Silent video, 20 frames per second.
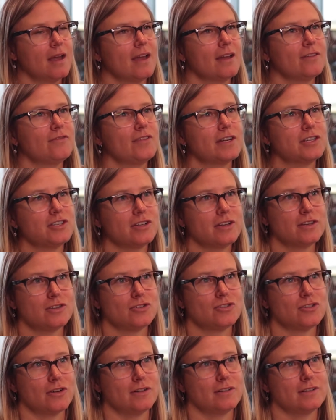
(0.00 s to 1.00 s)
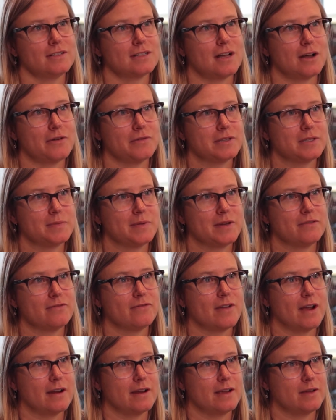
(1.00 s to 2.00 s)
Infection control has always been
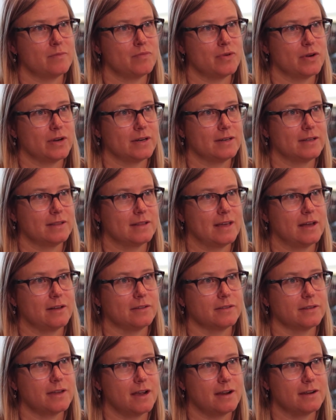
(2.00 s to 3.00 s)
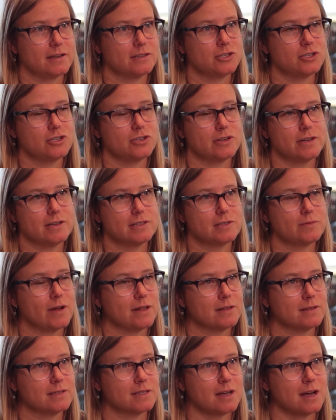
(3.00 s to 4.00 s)
very important in the healthcare industry as
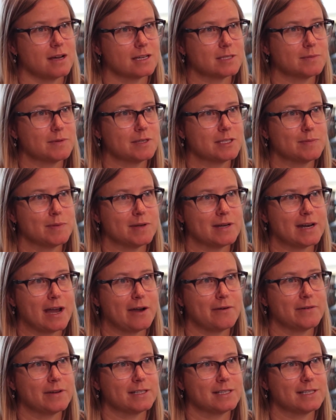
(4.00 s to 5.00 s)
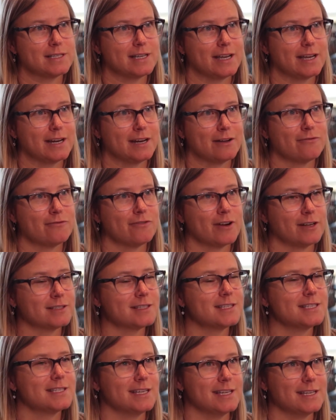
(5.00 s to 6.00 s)
well as hospice, but now it's taken a
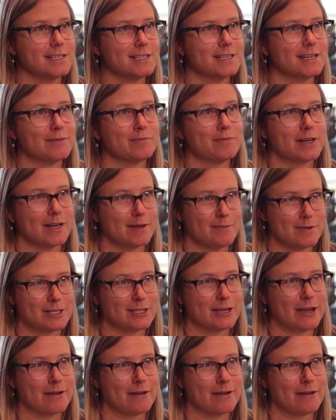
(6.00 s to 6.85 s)
front seat in pretty much